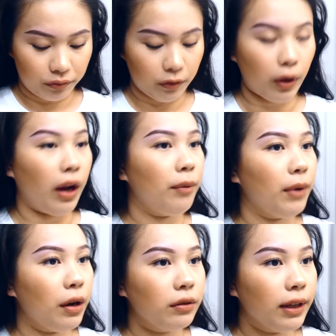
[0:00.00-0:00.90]
Okay,
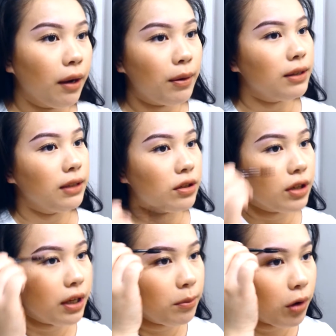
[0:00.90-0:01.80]
I don't think I want to touch
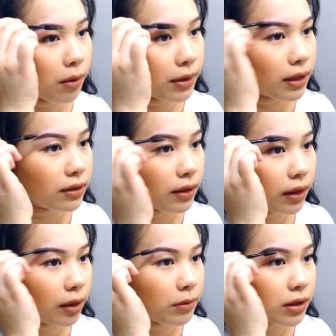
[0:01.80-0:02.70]
it anymore because I
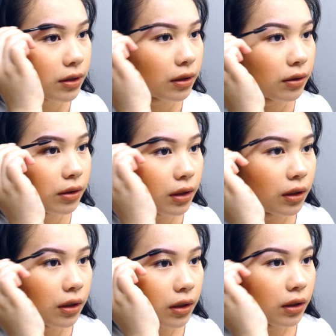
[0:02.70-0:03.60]
think I'm just gonna
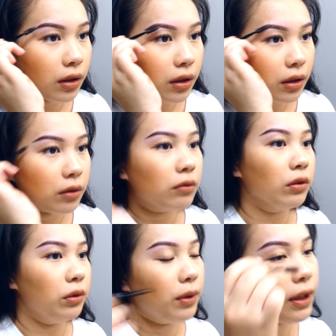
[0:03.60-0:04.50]

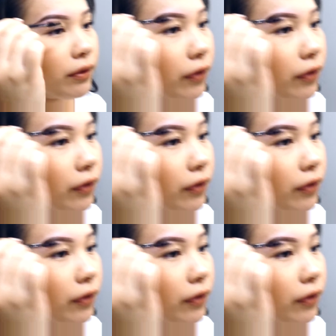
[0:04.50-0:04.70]
ruin it